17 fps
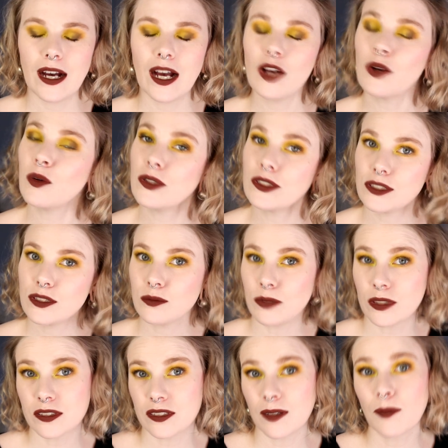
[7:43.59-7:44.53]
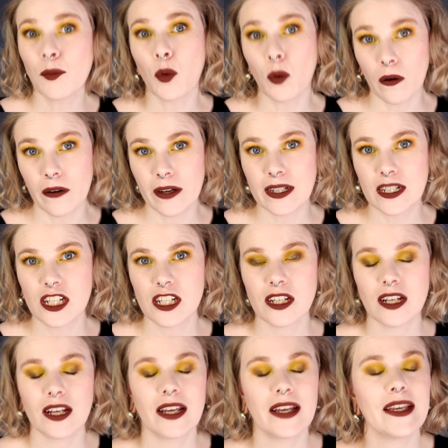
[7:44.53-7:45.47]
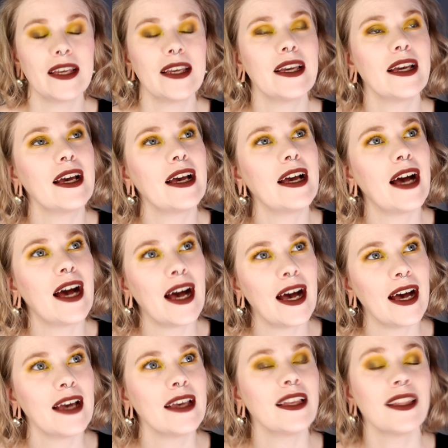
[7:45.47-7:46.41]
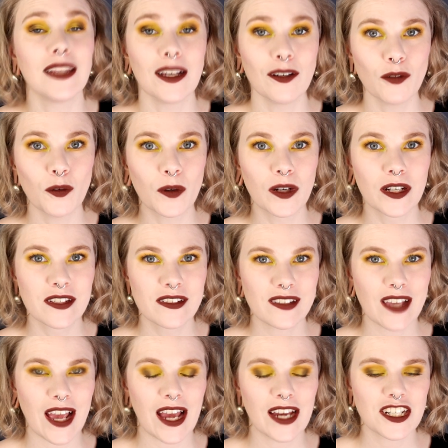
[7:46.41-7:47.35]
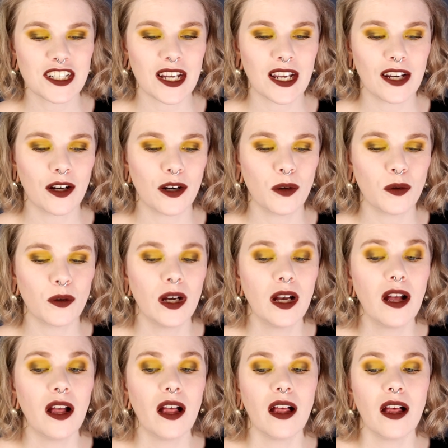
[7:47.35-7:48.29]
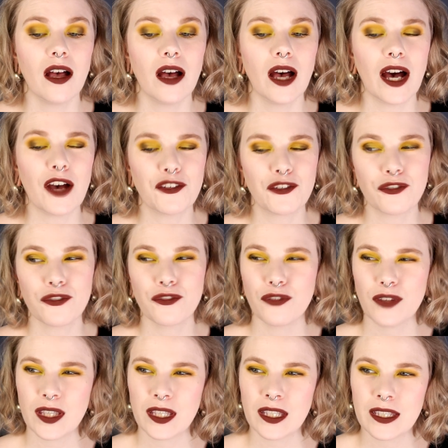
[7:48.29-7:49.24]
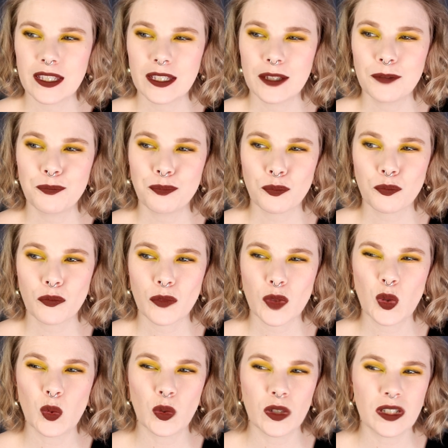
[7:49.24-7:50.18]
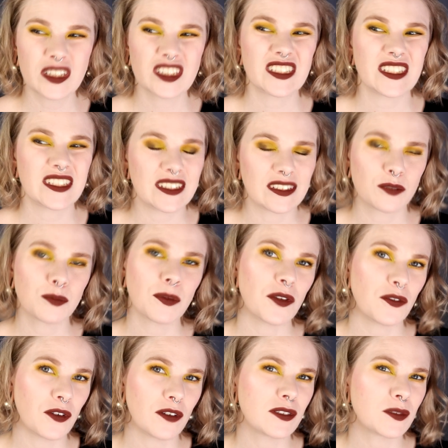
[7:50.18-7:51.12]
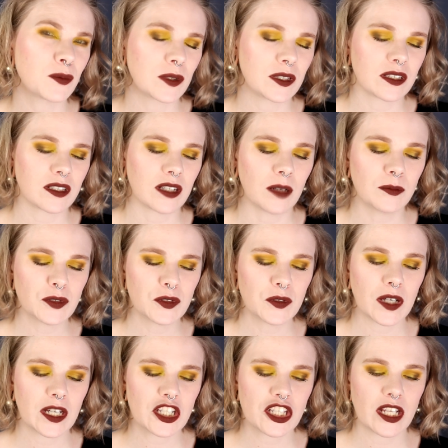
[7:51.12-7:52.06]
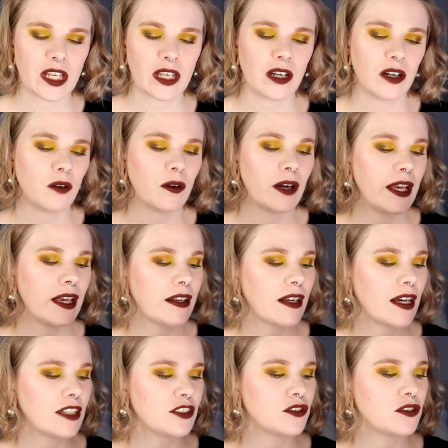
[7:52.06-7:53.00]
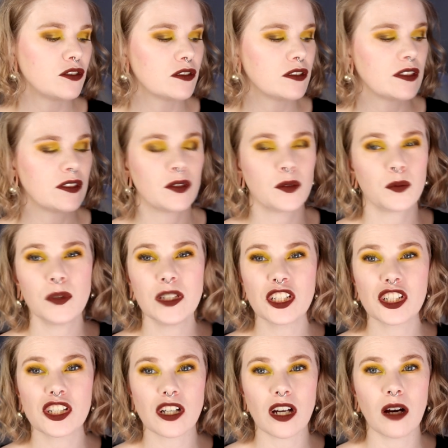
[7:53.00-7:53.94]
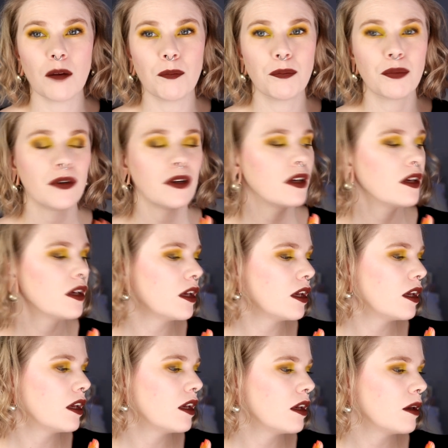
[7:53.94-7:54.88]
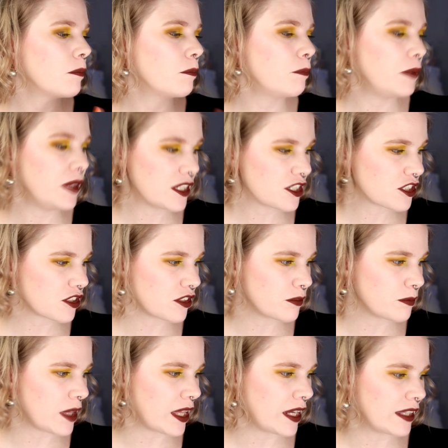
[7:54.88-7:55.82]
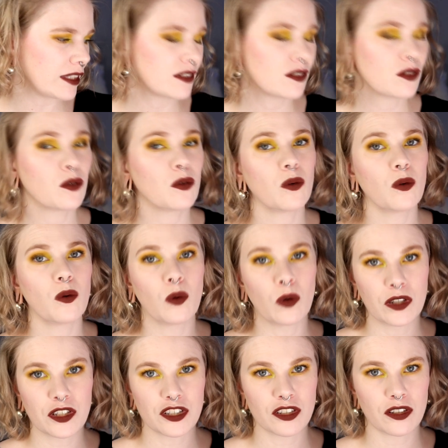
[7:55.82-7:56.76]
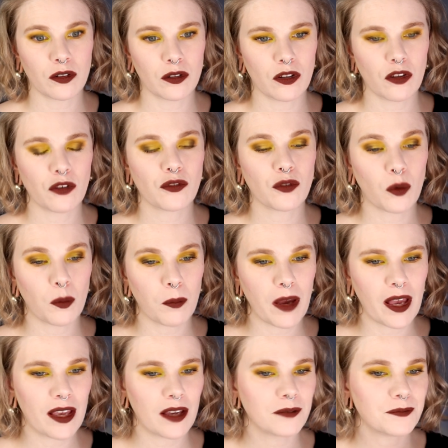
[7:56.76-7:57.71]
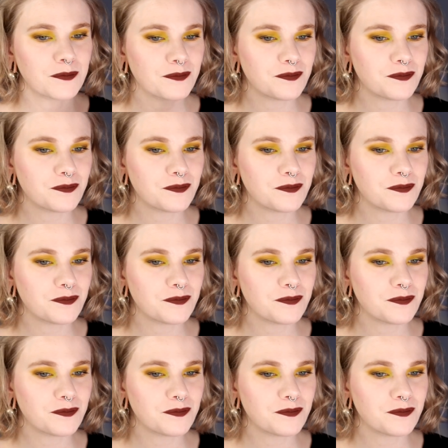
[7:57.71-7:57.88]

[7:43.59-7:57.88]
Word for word: I also want some orange. I love orange eyeshadow. I think orange is my favorite when it comes to eyeshadow and I took the Sweet Shop BH Cosmetics Orange Sorbet.